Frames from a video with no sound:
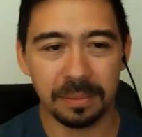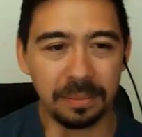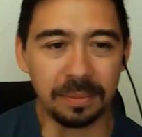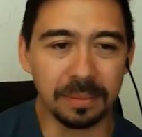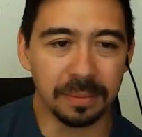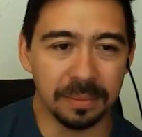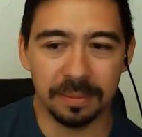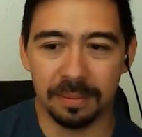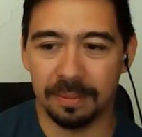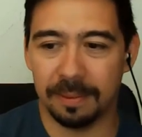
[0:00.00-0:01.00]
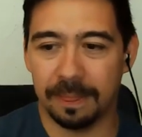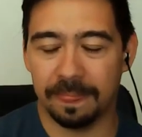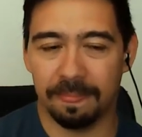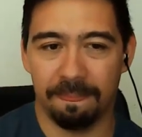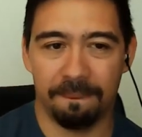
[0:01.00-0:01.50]

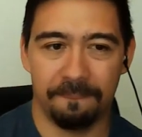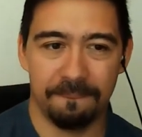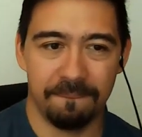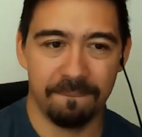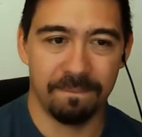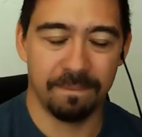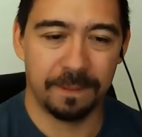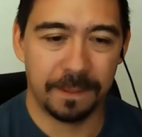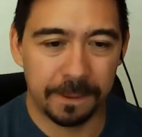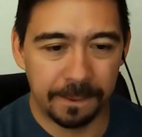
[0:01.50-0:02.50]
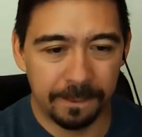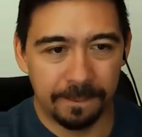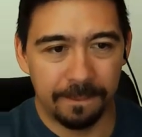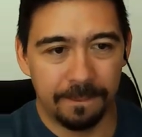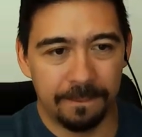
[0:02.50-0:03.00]

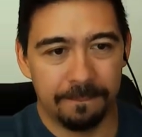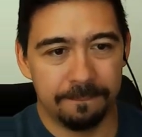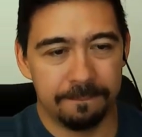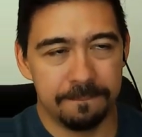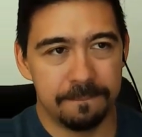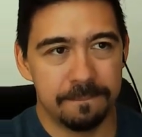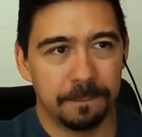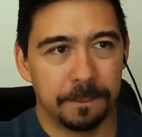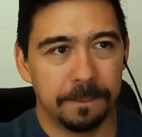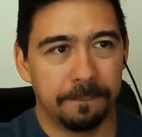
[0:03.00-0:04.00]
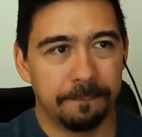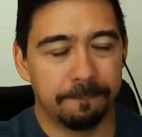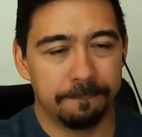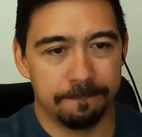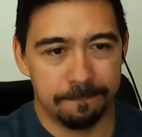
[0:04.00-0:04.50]

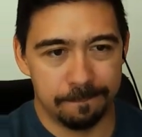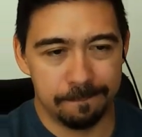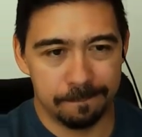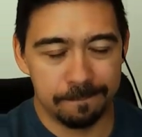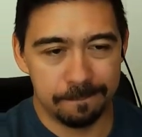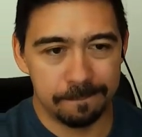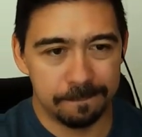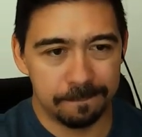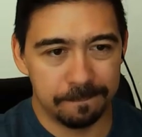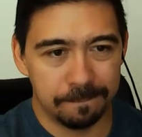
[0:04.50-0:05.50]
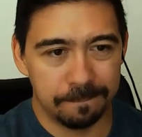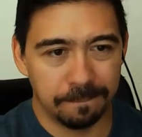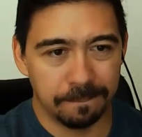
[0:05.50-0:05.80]
(not speaking)